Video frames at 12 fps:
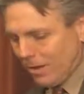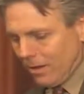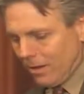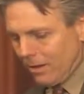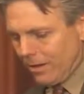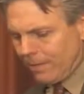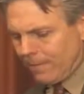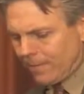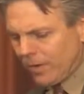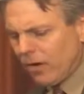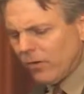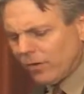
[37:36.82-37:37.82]

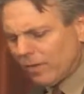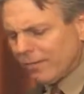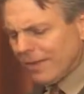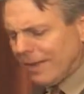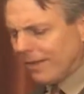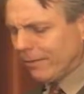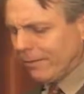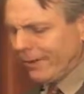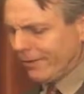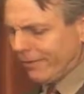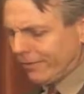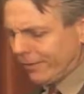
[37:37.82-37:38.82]
But notice something else
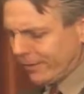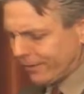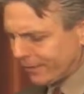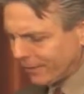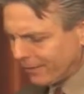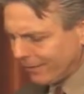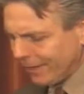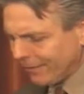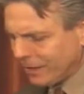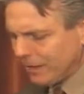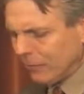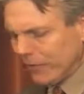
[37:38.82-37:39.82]
about this verse.
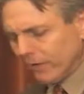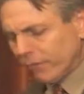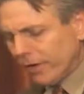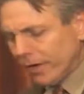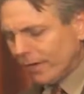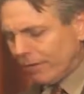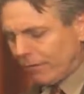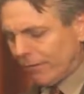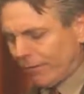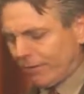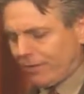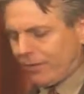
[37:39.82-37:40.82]
When you read these
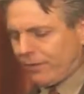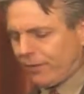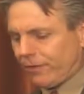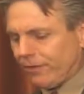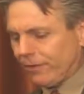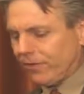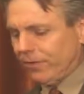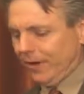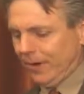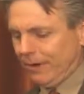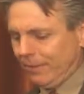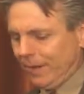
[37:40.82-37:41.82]
verses for the first
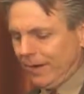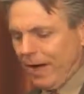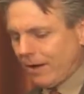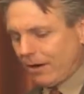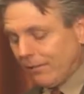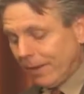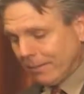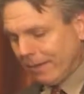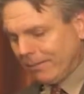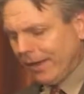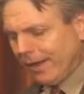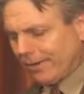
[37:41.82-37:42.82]
time, I don't know, maybe
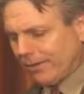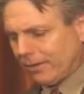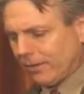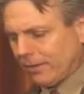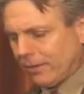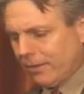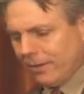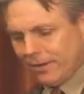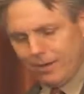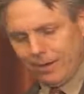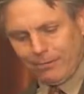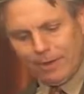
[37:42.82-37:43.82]
I'm nuts.
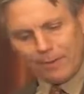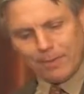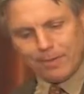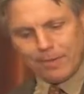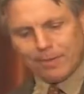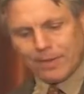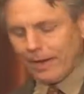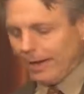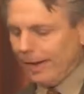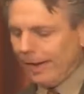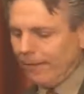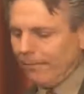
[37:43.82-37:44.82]
And many people think I
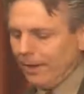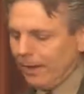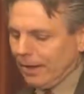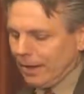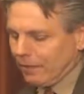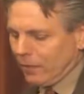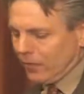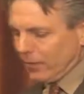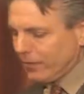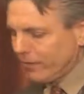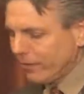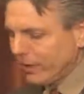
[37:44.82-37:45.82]
am. But
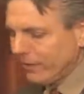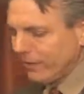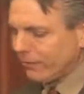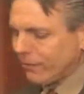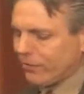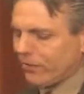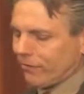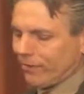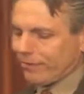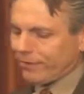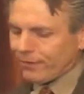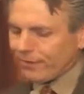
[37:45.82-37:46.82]
when you read these verses for
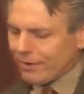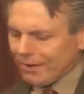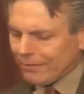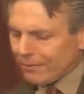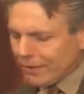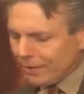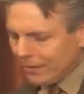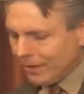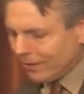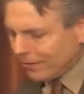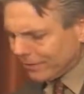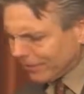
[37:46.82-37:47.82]
the first time,
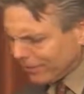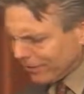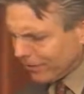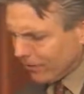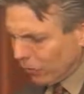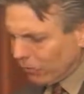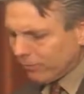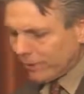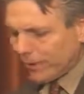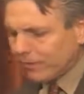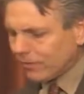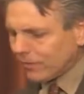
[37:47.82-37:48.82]
this is just so
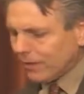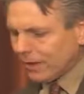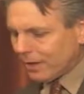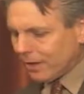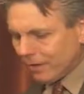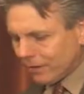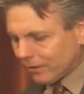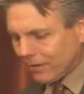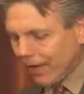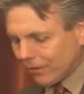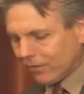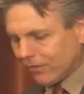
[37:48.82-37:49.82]
much that
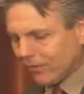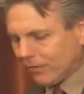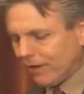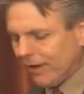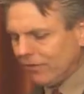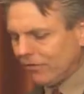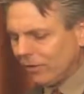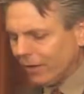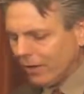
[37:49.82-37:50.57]
catches your attention.